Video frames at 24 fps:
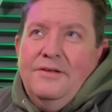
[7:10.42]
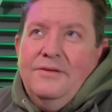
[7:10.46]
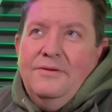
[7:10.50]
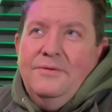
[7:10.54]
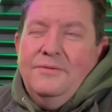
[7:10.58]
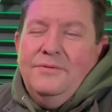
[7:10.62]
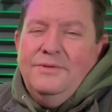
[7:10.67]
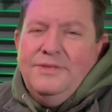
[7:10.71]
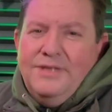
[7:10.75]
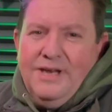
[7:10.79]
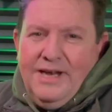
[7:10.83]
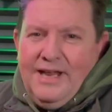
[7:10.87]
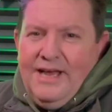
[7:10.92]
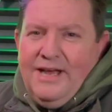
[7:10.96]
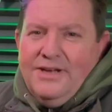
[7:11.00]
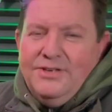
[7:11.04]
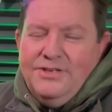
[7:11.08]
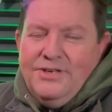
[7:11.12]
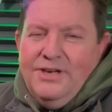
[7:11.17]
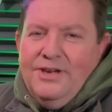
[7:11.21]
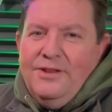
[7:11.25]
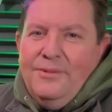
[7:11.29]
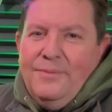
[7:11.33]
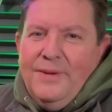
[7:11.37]
Was it
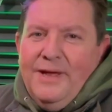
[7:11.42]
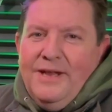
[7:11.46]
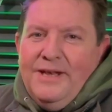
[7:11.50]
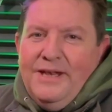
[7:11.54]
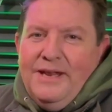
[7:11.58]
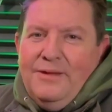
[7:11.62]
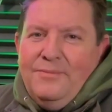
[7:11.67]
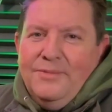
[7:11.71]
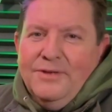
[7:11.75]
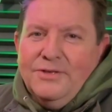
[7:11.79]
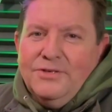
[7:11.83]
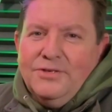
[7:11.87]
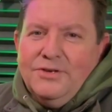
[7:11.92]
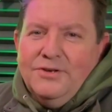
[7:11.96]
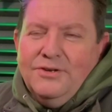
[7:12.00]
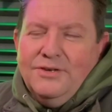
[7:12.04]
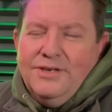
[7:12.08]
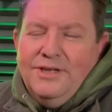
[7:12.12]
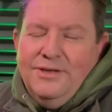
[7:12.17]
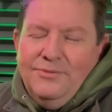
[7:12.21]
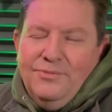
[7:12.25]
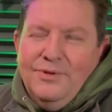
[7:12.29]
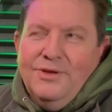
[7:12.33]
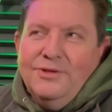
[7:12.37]
last year the pandemic
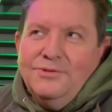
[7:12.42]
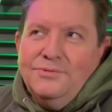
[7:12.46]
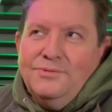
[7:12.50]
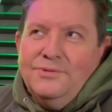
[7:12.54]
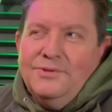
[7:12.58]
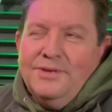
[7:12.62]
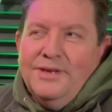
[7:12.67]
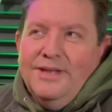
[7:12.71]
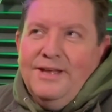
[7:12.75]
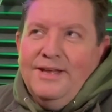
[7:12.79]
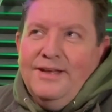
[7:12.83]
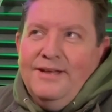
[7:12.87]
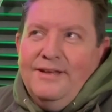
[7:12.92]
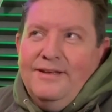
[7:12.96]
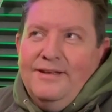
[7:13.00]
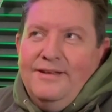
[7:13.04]
started? It was, wasn't it?